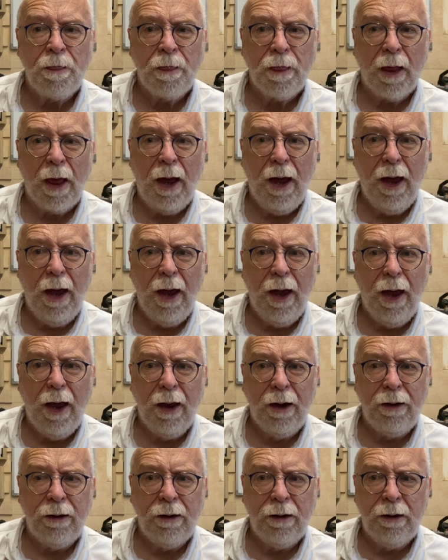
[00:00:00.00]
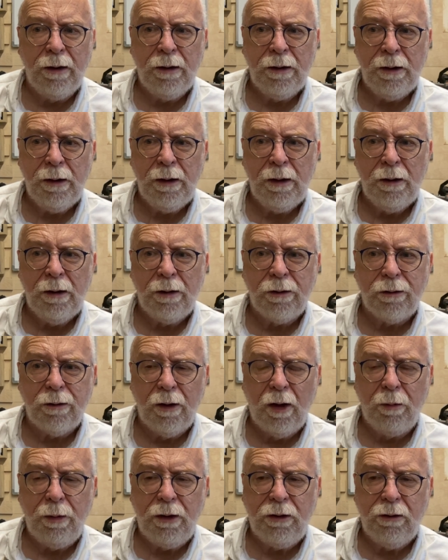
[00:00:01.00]
and so
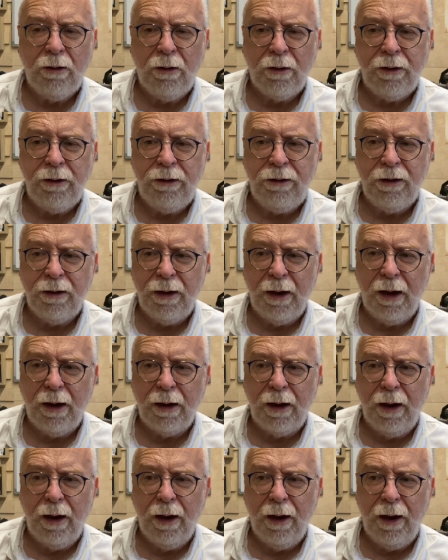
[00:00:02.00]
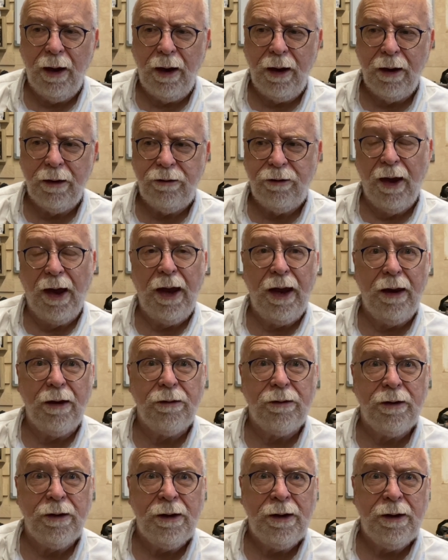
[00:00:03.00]
I'll be talking to that guy, a
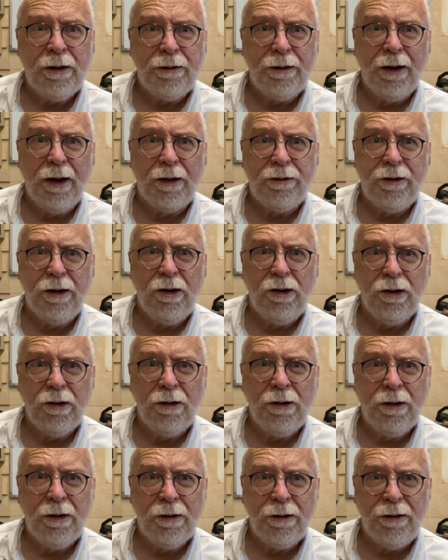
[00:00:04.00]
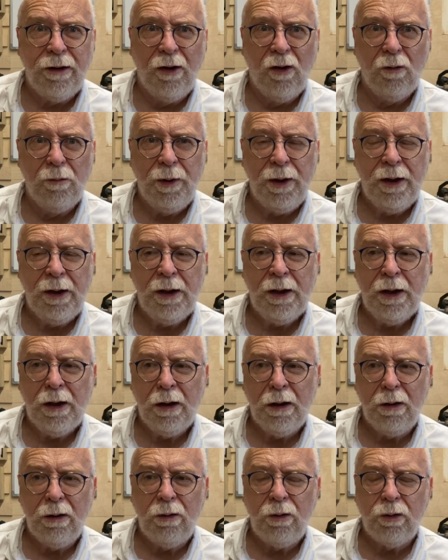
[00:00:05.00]
dietitian, to help me
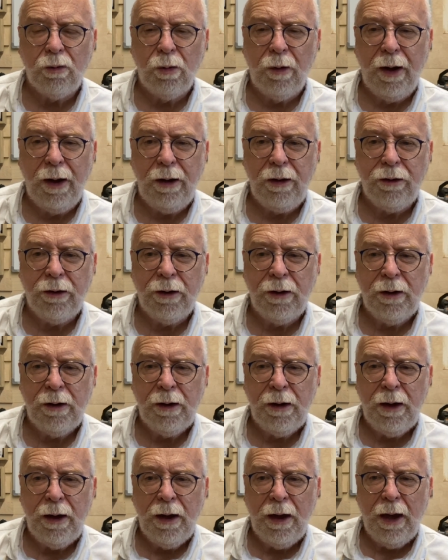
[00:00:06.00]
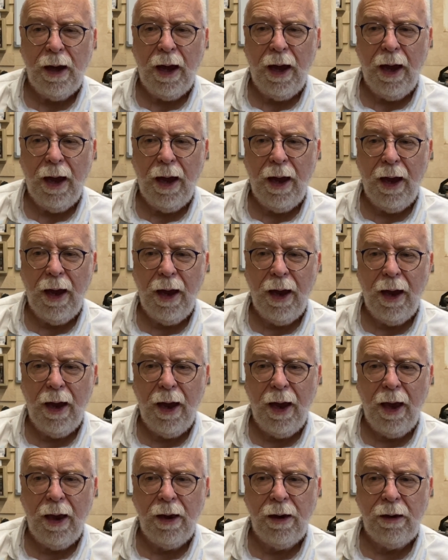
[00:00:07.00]
lose weight,
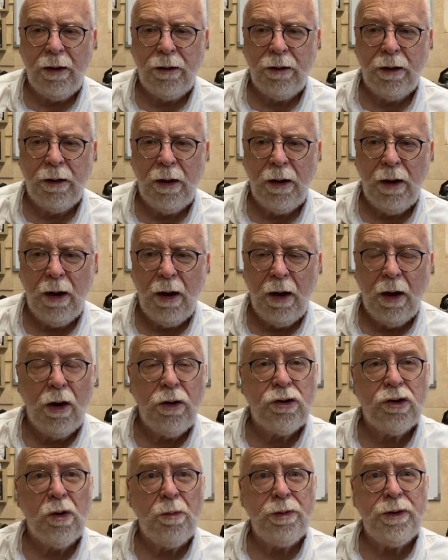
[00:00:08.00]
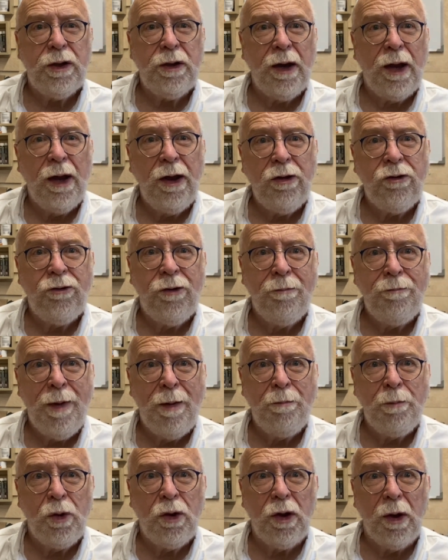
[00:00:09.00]
and a subsidised gym
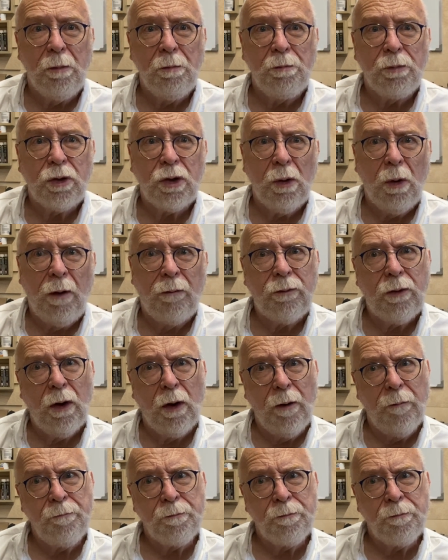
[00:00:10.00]
membership. So I've got